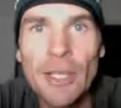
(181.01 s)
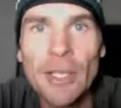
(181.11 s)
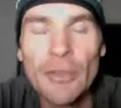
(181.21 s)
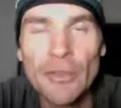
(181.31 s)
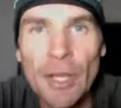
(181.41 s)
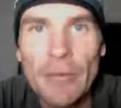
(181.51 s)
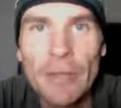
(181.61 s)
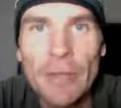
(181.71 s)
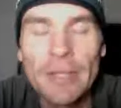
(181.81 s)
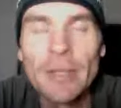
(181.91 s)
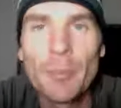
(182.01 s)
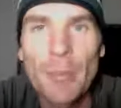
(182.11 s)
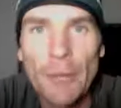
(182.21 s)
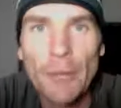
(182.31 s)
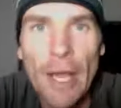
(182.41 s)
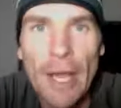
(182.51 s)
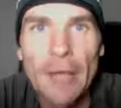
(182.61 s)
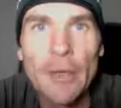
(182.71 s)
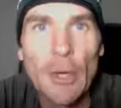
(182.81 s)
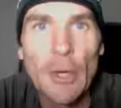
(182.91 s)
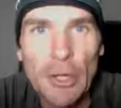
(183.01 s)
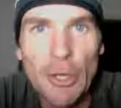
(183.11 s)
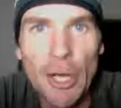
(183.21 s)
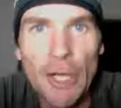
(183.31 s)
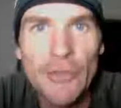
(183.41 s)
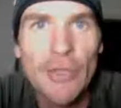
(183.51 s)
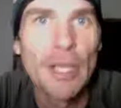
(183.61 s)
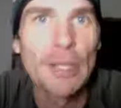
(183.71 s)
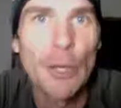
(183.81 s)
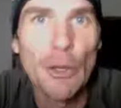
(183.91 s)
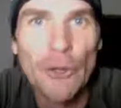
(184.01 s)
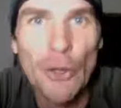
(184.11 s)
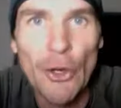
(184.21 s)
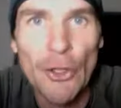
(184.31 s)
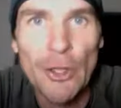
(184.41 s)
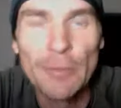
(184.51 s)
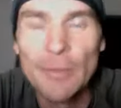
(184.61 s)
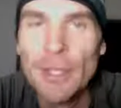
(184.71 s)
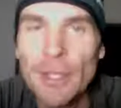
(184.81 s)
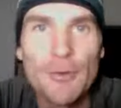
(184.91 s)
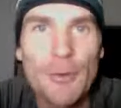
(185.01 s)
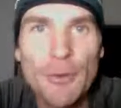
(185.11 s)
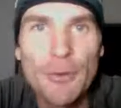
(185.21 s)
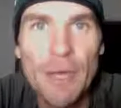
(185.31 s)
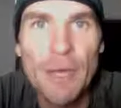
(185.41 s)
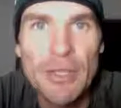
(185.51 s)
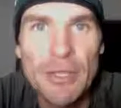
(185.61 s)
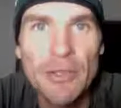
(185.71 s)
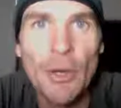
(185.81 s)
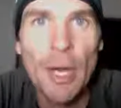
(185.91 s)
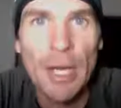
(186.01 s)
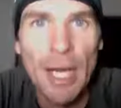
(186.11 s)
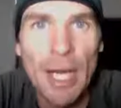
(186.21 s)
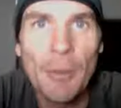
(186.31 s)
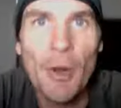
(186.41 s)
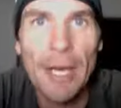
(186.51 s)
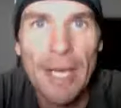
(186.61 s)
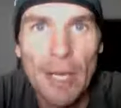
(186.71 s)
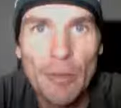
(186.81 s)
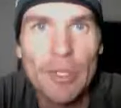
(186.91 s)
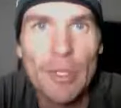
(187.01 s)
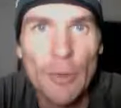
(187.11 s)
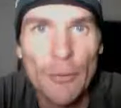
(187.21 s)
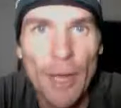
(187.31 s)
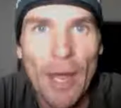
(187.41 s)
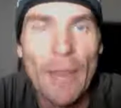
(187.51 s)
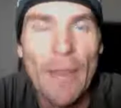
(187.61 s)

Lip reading: So definitely, big fan, early nights, low sodium, fruits and veggies, high carb, high calorie, low fat.